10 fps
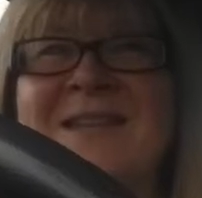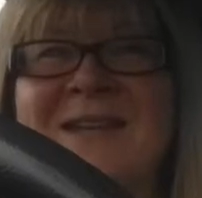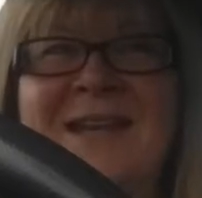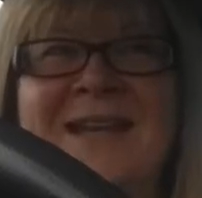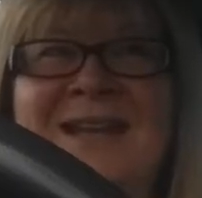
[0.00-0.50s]
and
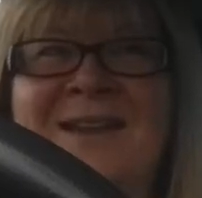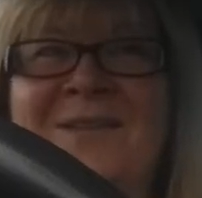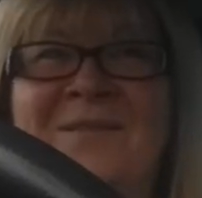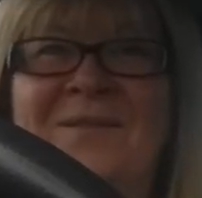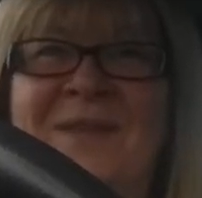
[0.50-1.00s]

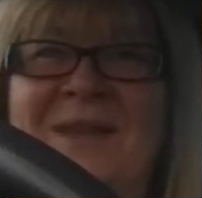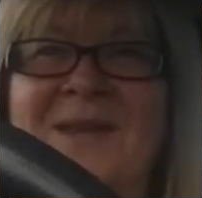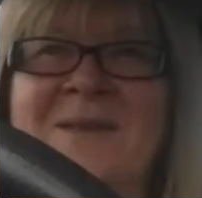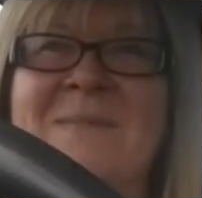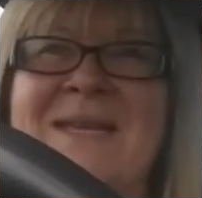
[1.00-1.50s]

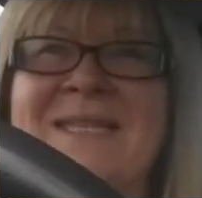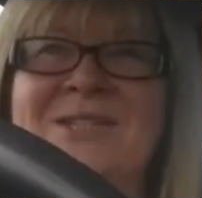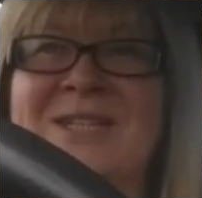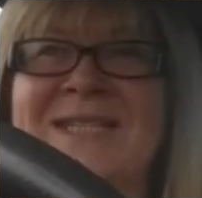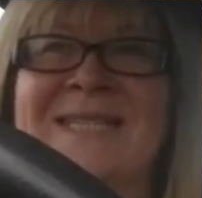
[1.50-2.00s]
the
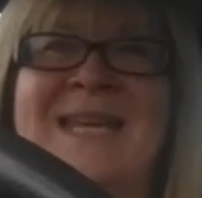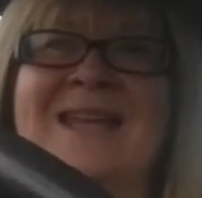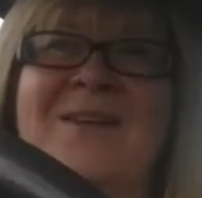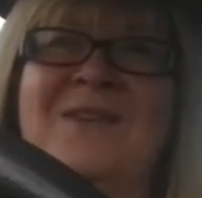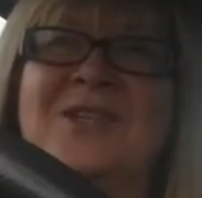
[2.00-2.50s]
messages
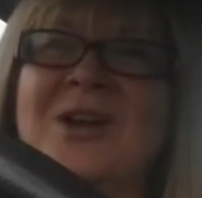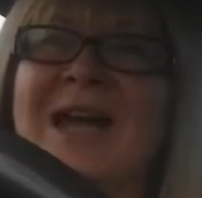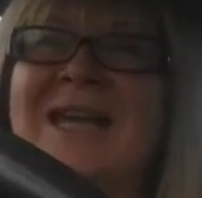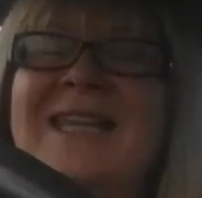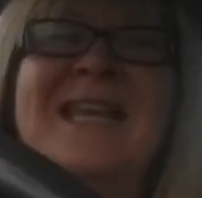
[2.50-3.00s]
saying, have you
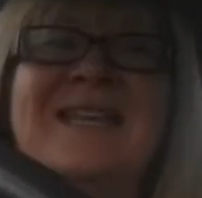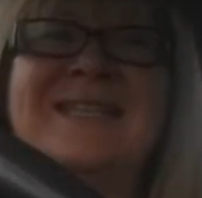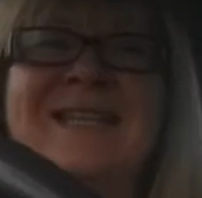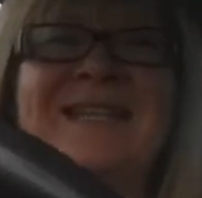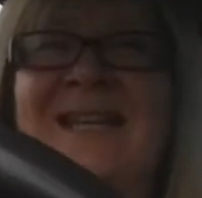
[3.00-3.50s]
tried
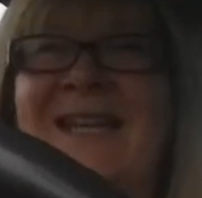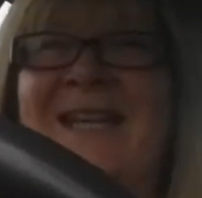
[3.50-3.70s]
this? And